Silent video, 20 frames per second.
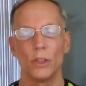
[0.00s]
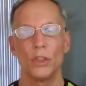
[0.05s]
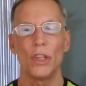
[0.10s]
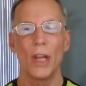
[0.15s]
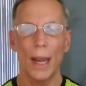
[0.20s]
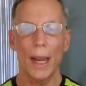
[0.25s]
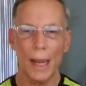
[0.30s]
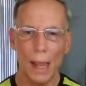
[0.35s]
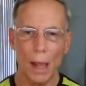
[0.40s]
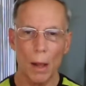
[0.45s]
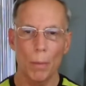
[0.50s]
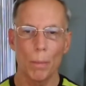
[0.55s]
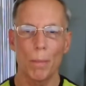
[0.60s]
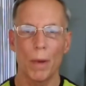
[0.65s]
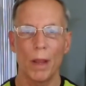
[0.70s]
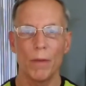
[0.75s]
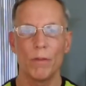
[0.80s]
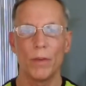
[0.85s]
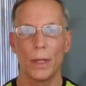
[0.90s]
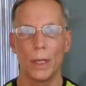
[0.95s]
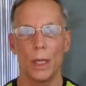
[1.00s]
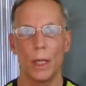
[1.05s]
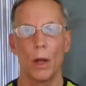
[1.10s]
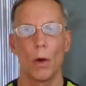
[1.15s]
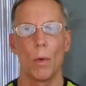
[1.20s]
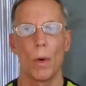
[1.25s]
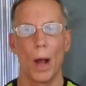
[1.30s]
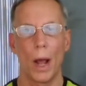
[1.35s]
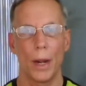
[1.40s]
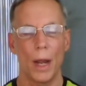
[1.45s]
Check out my
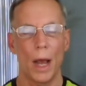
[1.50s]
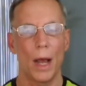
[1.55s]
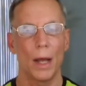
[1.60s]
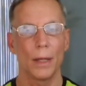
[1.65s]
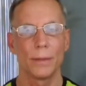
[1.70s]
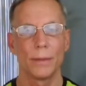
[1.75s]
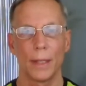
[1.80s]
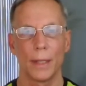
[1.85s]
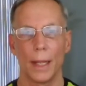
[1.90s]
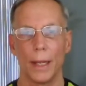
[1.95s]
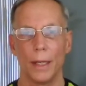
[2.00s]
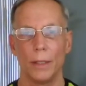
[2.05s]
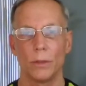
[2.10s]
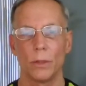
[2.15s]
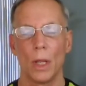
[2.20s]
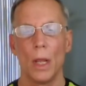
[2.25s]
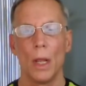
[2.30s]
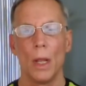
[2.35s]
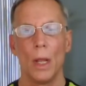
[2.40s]
video on oxalates,